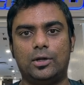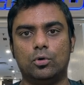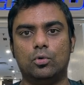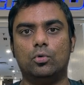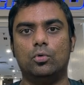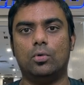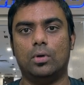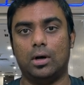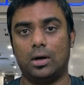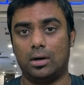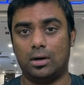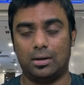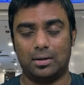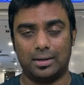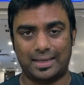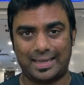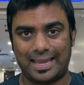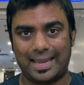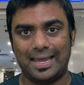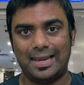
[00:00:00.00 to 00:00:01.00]

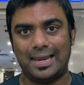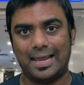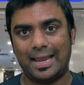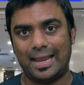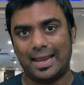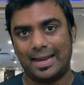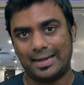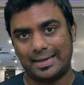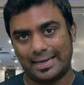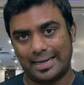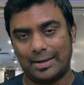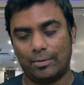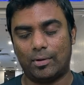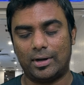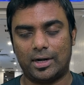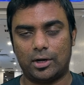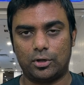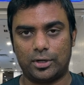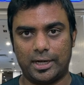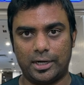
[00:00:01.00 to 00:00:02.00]
T1
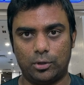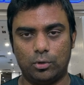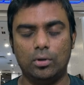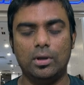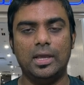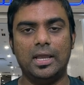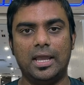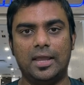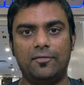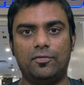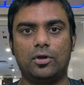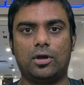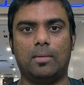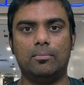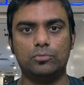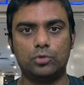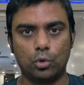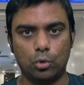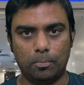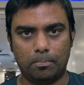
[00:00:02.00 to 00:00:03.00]
or T2, if you
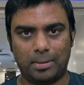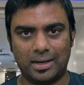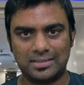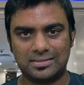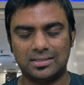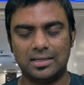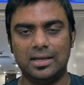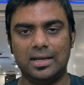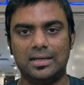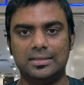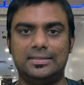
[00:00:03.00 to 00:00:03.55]
come through bus,